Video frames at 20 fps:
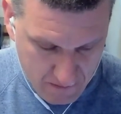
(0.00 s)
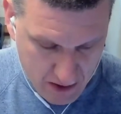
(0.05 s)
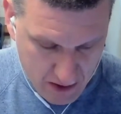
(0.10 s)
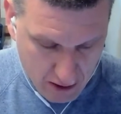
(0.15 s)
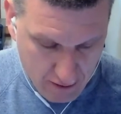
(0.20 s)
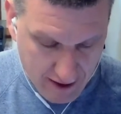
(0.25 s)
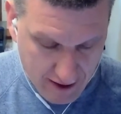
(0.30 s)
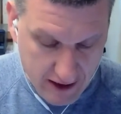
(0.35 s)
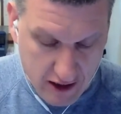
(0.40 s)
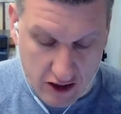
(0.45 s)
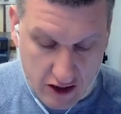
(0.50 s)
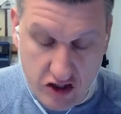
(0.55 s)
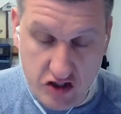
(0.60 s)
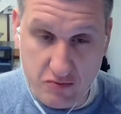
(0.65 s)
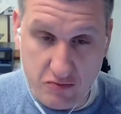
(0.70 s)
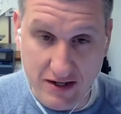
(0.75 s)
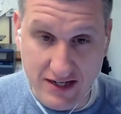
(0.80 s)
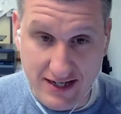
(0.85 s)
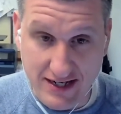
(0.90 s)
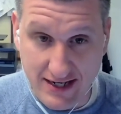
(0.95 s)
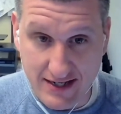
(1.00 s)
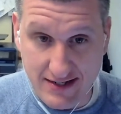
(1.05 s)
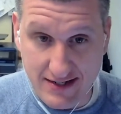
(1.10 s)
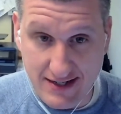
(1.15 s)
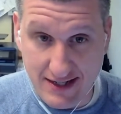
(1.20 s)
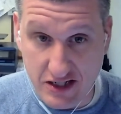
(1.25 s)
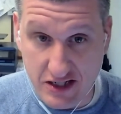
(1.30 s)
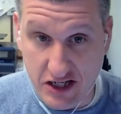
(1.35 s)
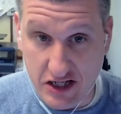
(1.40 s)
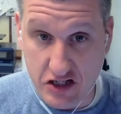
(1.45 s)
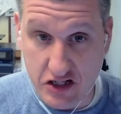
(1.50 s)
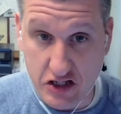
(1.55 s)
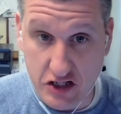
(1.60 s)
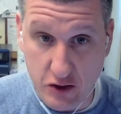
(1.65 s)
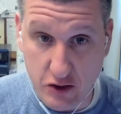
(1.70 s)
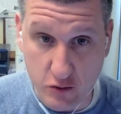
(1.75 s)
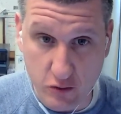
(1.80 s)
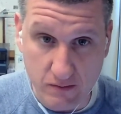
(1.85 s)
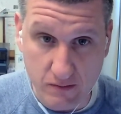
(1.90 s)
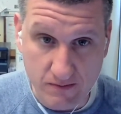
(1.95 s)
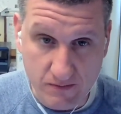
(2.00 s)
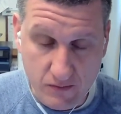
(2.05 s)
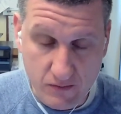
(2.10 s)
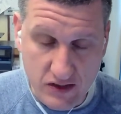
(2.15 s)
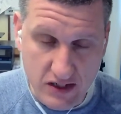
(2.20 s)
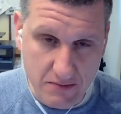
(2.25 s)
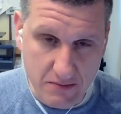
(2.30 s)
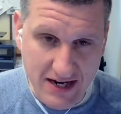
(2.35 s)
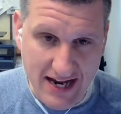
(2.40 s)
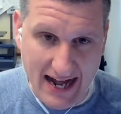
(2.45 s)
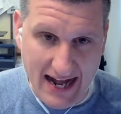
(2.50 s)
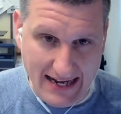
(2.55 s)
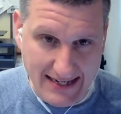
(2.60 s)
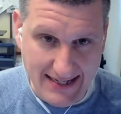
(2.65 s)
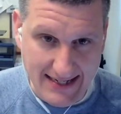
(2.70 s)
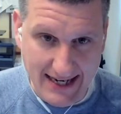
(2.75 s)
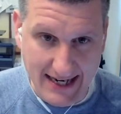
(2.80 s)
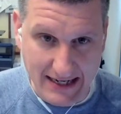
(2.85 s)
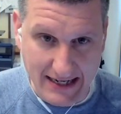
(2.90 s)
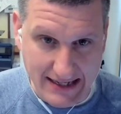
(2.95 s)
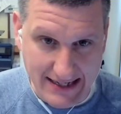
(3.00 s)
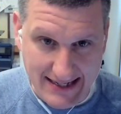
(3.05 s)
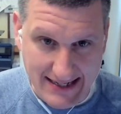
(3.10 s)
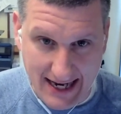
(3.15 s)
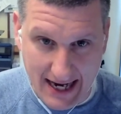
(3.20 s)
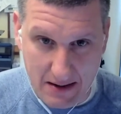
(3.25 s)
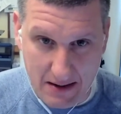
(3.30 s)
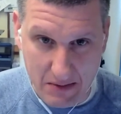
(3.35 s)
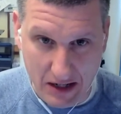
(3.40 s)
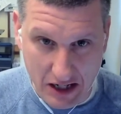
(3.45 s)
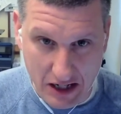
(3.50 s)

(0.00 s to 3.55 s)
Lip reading: Our encouragement is to teach you to be asking the same